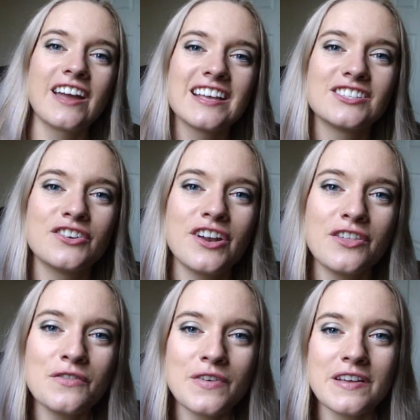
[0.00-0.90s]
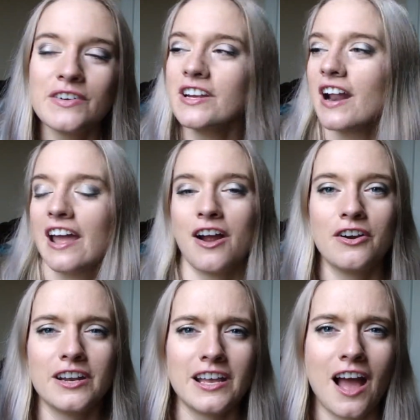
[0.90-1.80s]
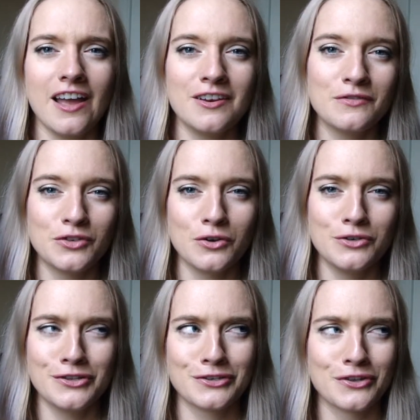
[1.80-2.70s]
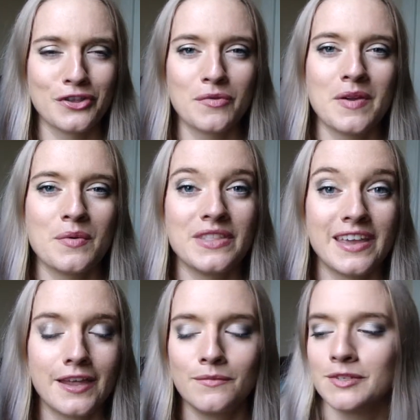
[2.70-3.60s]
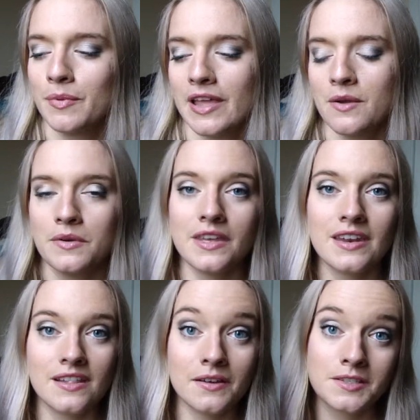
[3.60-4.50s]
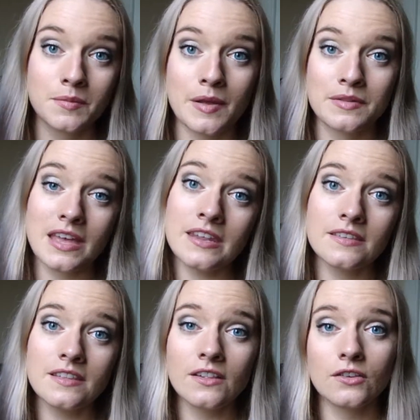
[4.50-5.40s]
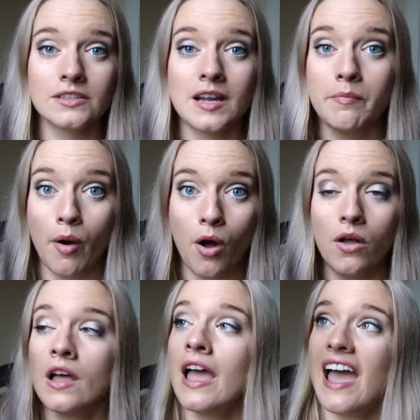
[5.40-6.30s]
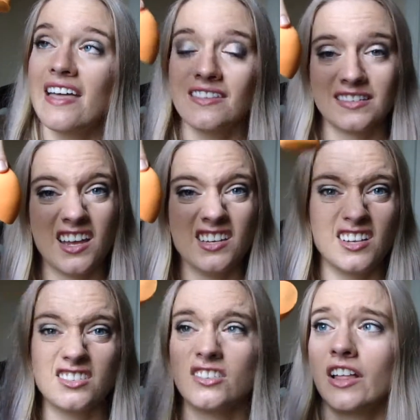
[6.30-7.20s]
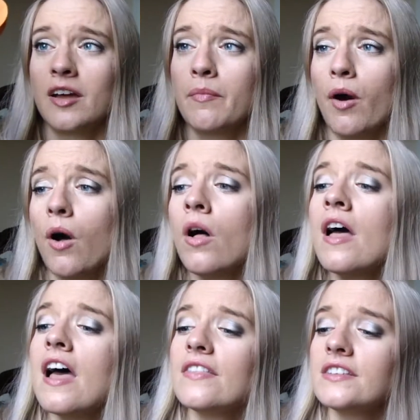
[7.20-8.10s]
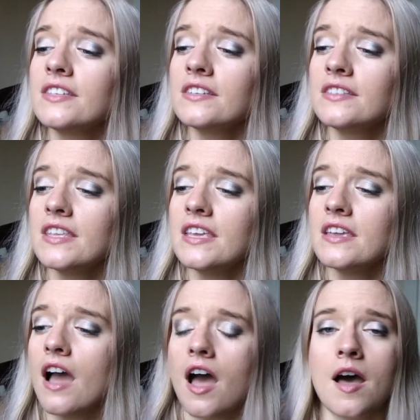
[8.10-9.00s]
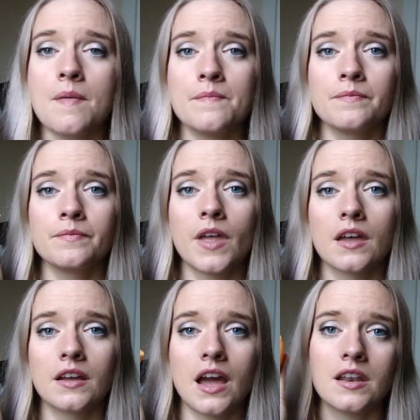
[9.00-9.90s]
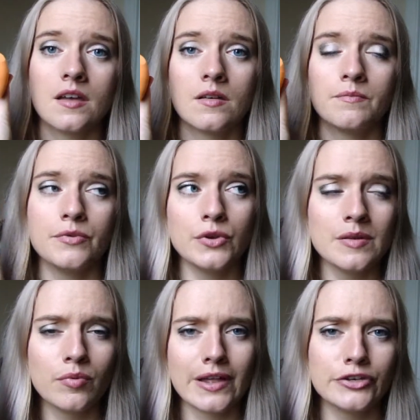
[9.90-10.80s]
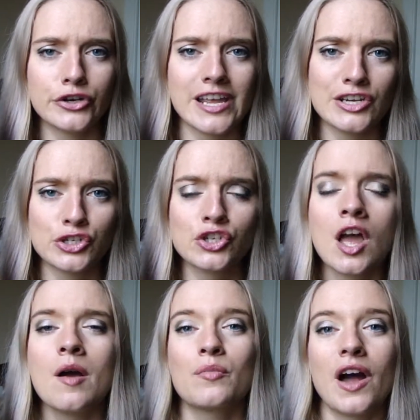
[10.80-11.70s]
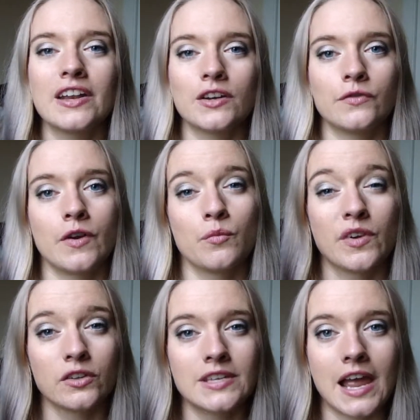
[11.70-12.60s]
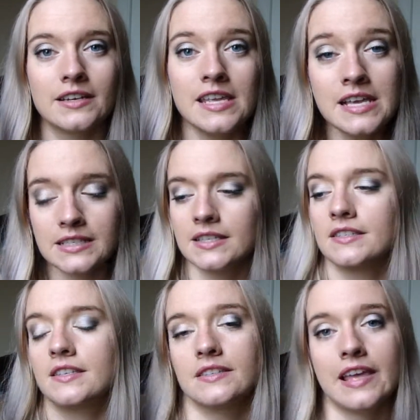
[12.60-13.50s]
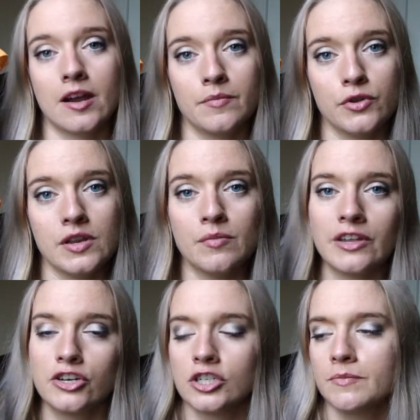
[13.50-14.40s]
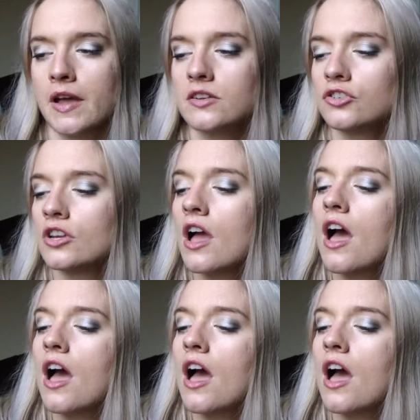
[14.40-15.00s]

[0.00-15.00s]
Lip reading: Okay, so another favorite, I already kind of showed you this a little bit when the kitten was playing with it. He likes to play with anything that looks like a ball, and this kind of does look like a ball. This is the kind of Beauty Blender-ish product from Real Techniques. This is their Beauty Blender sponge.